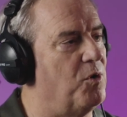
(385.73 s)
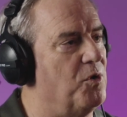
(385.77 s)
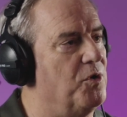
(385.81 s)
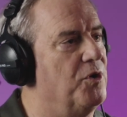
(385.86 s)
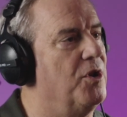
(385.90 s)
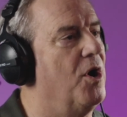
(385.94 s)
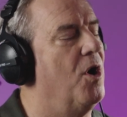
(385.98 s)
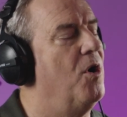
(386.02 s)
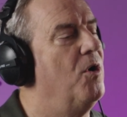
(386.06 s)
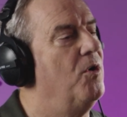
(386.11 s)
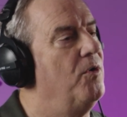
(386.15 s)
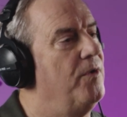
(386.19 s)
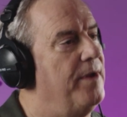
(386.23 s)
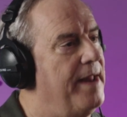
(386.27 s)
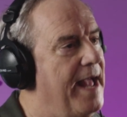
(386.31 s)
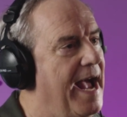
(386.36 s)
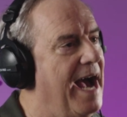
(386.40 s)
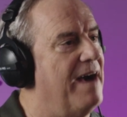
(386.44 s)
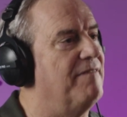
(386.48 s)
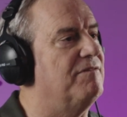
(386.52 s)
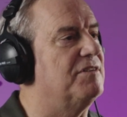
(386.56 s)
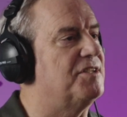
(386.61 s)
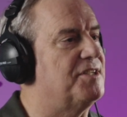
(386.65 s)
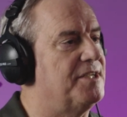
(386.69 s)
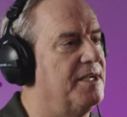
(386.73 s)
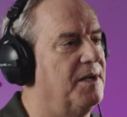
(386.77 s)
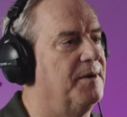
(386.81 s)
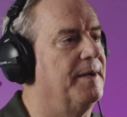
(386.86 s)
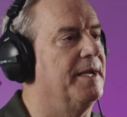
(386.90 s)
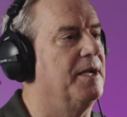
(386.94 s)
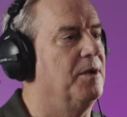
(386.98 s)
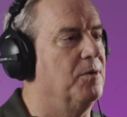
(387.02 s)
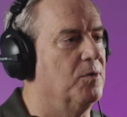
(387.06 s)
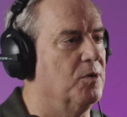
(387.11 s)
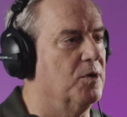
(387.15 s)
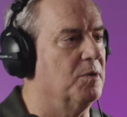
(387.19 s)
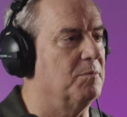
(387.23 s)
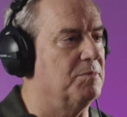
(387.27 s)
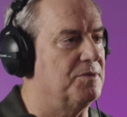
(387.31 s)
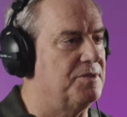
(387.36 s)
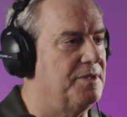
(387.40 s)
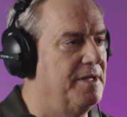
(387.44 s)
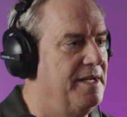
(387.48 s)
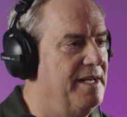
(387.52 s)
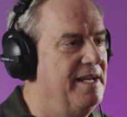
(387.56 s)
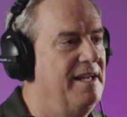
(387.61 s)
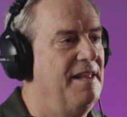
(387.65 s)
known adversary groups,